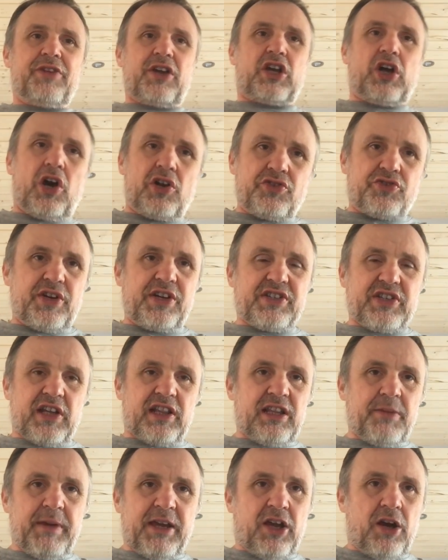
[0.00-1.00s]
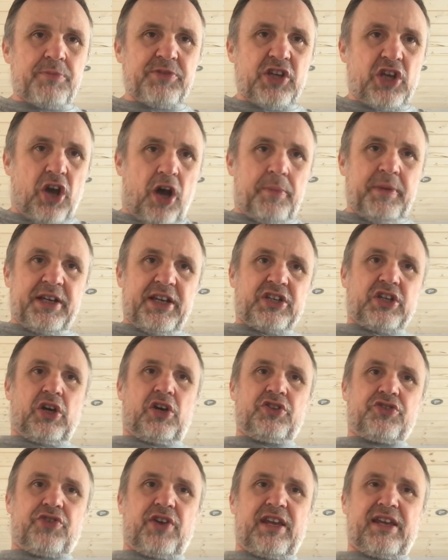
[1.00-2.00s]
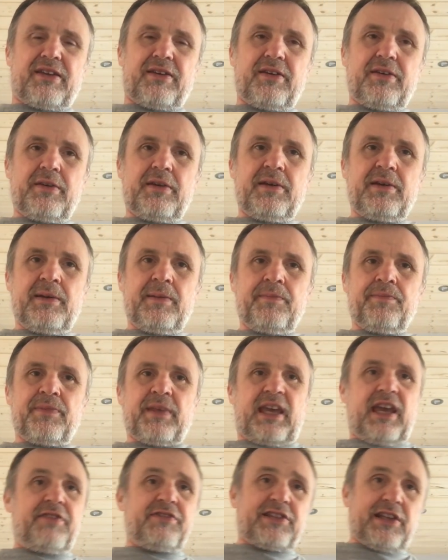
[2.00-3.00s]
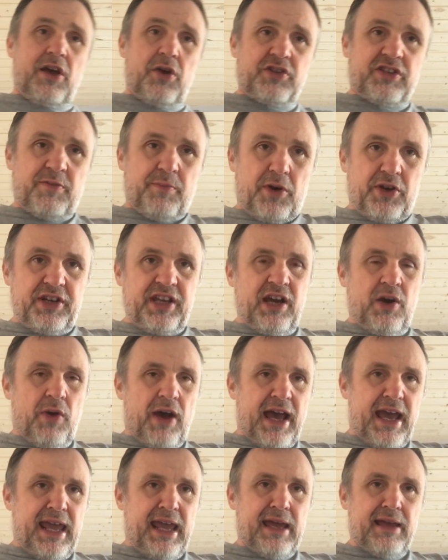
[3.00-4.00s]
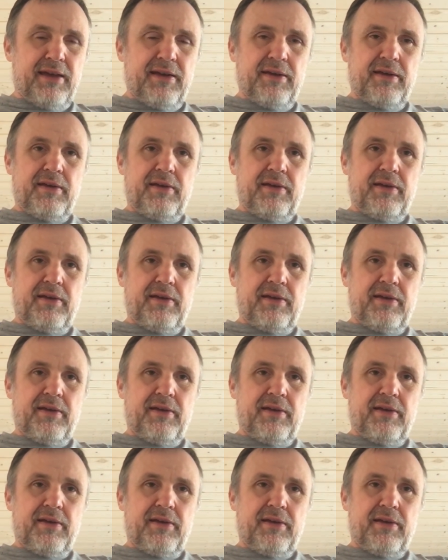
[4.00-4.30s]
the country suddenly becomes a communist country, gives loads of money away,